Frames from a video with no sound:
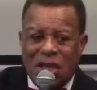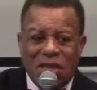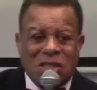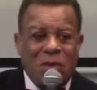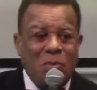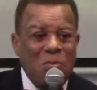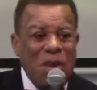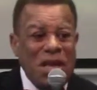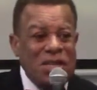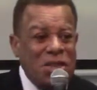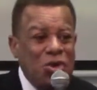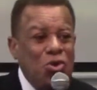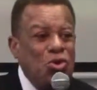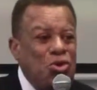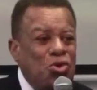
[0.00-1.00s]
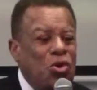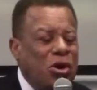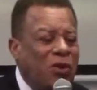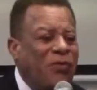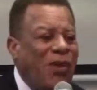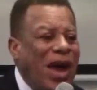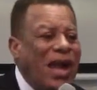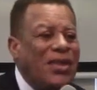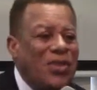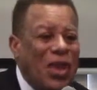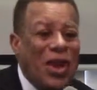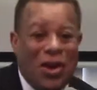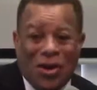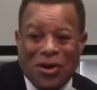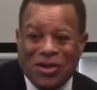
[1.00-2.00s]
It's amazing who you're going to find
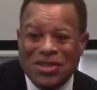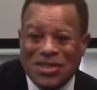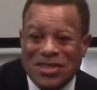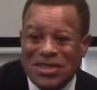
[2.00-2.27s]
there.